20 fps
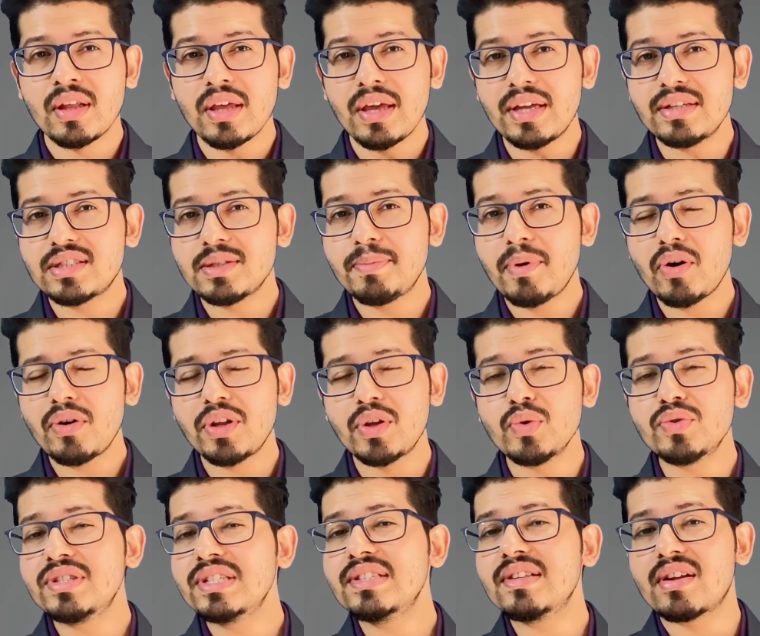It's about
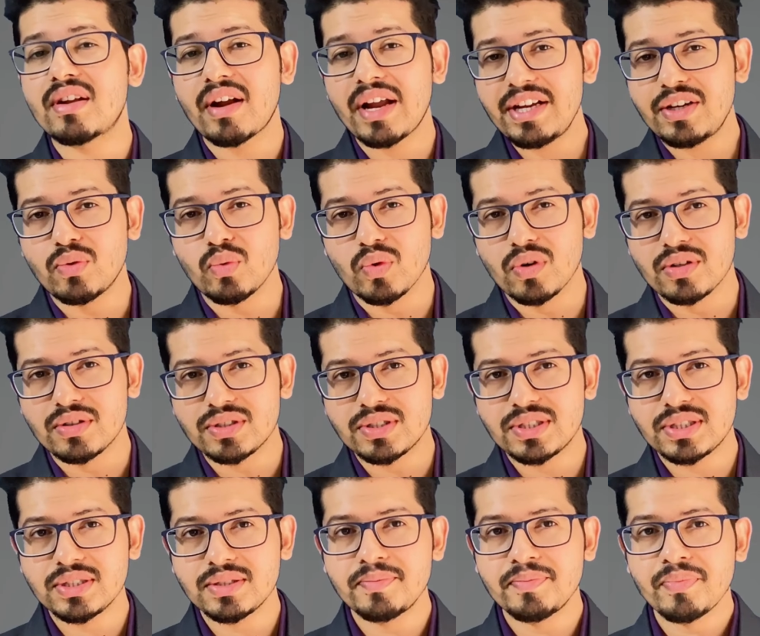using the right
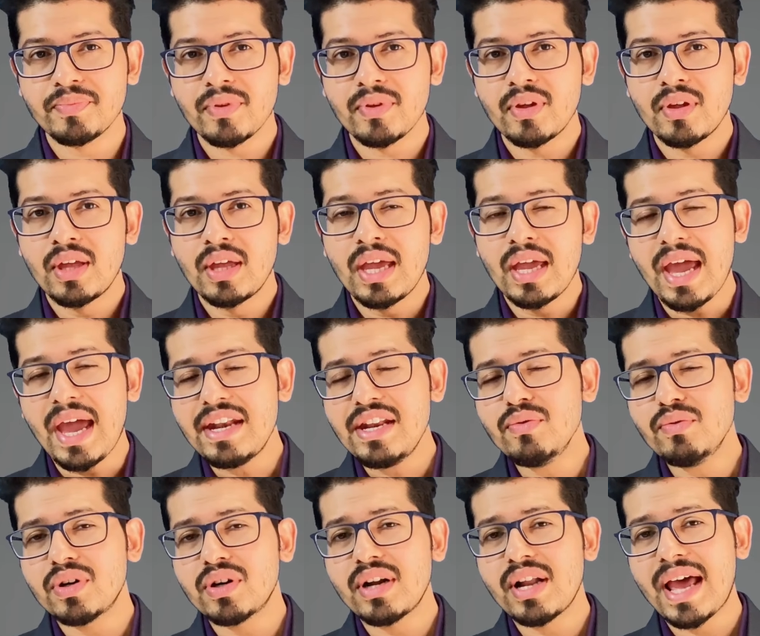words. Any
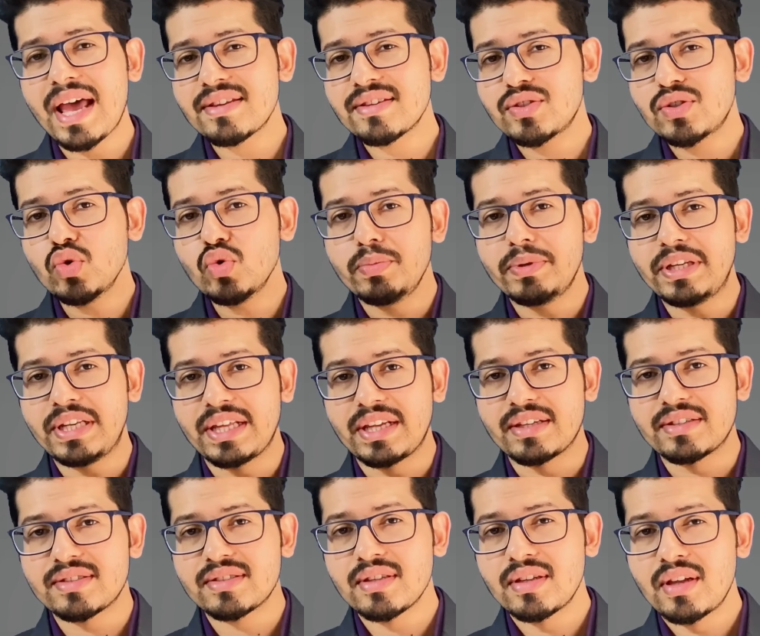word has two
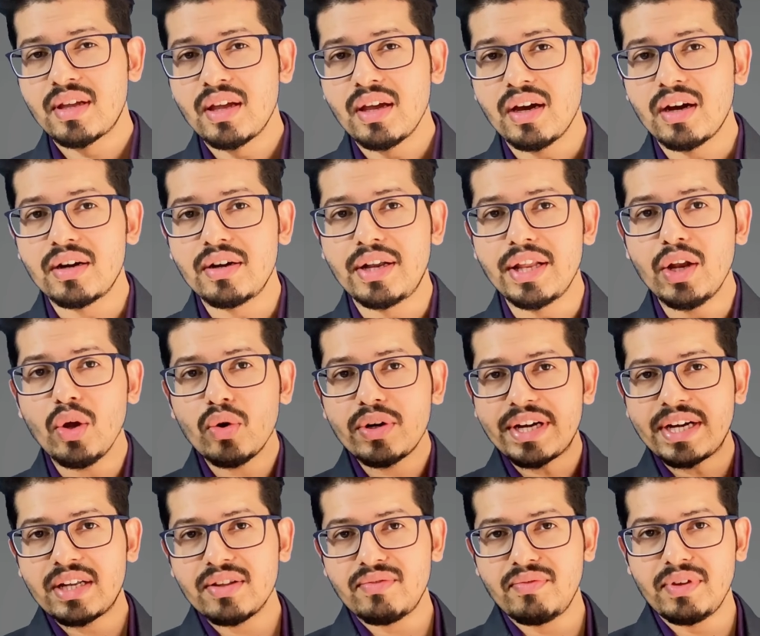meanings. A
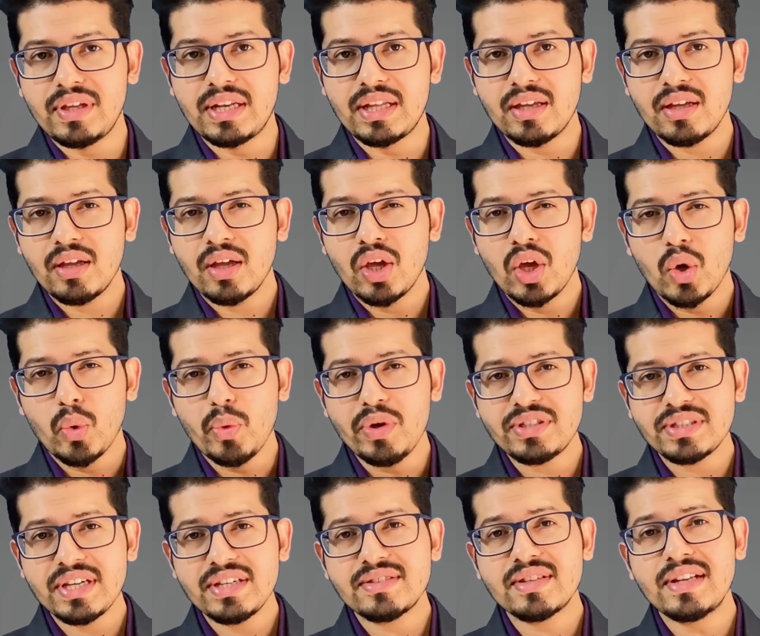denotative meaning,
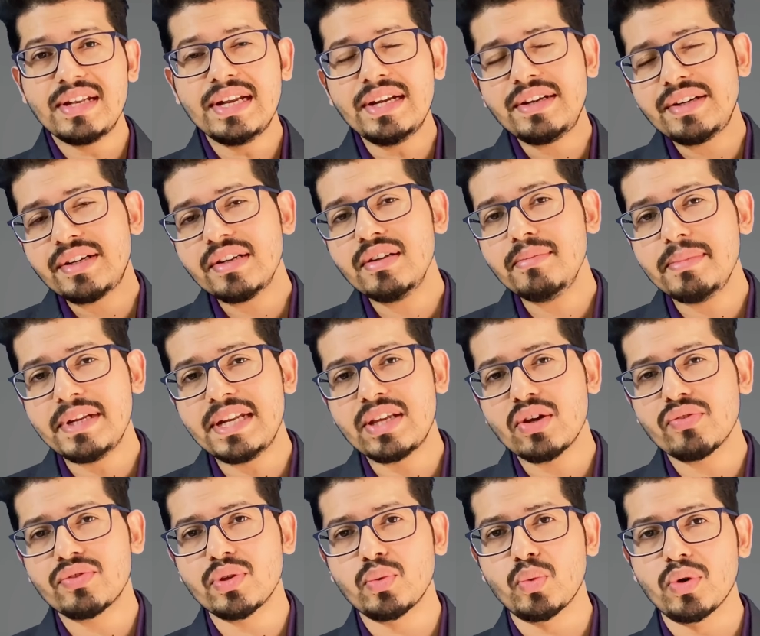which is the literal meaning
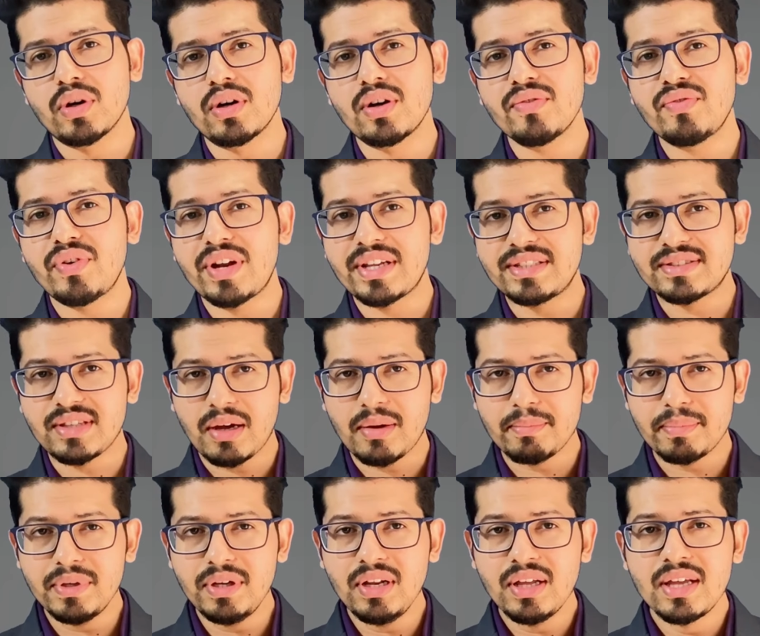of the word. For
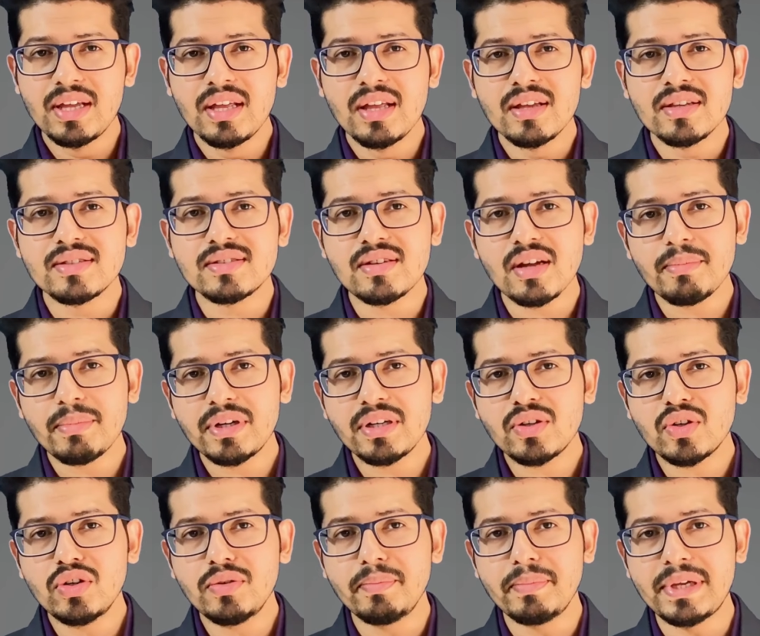example, stubborn
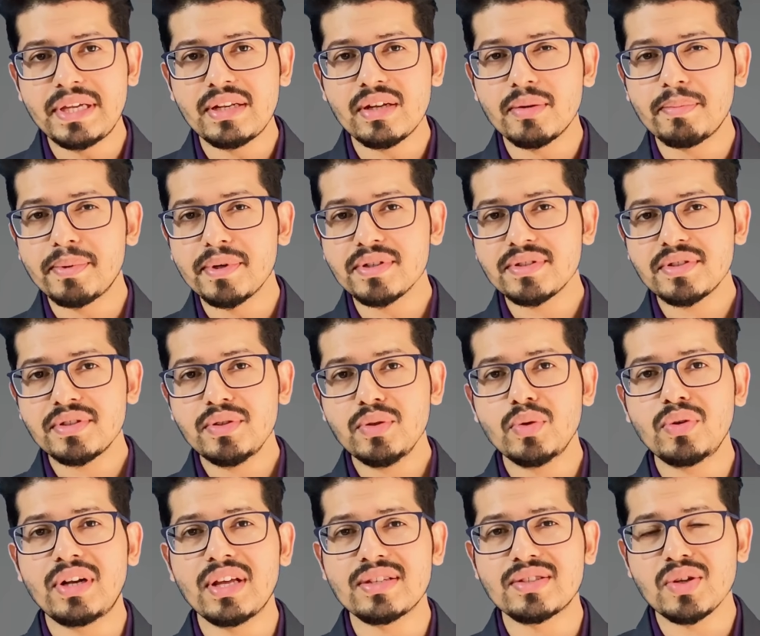could mean a person
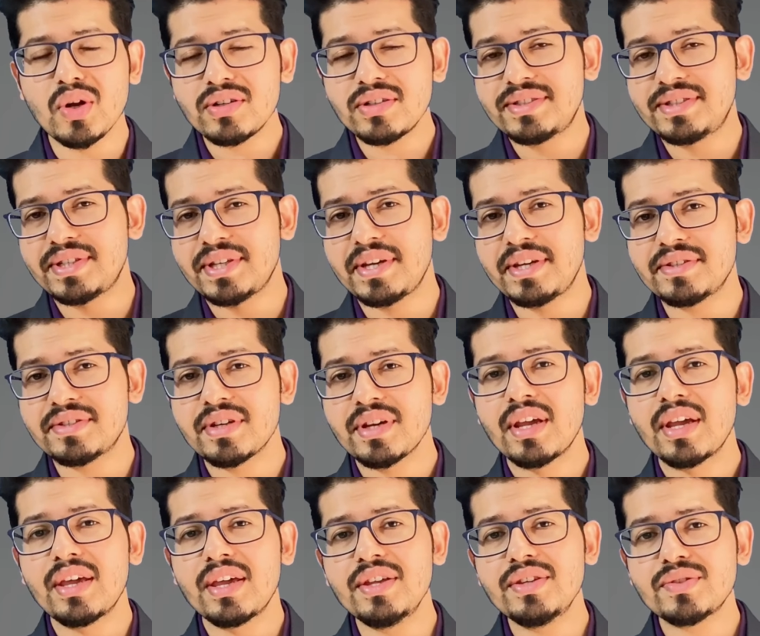who does not change
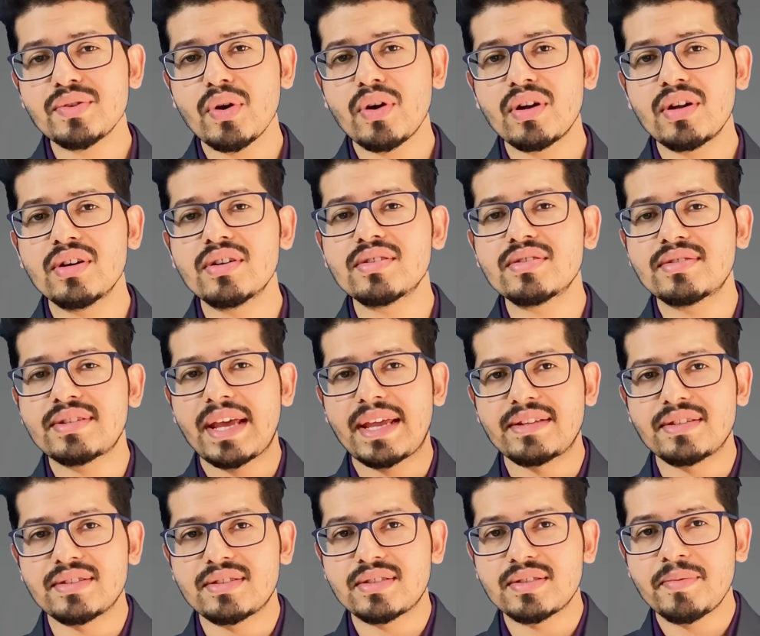his or her
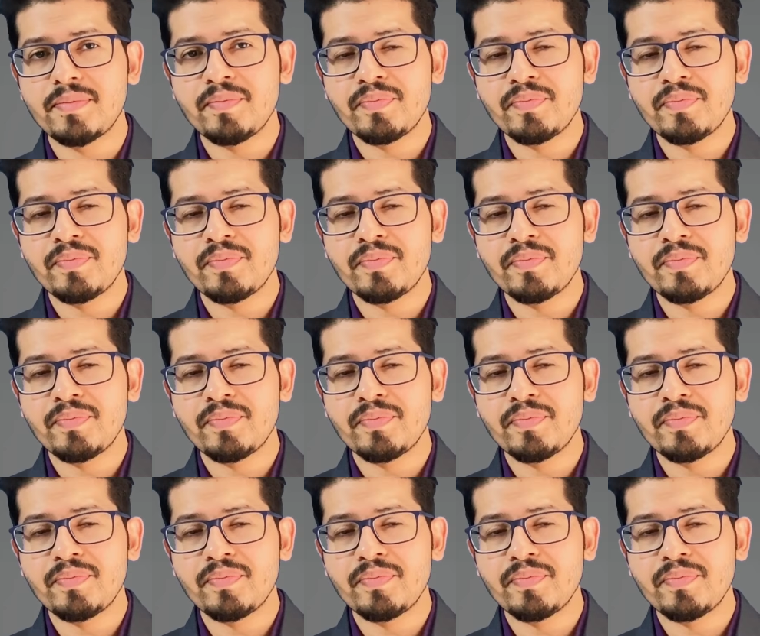stance.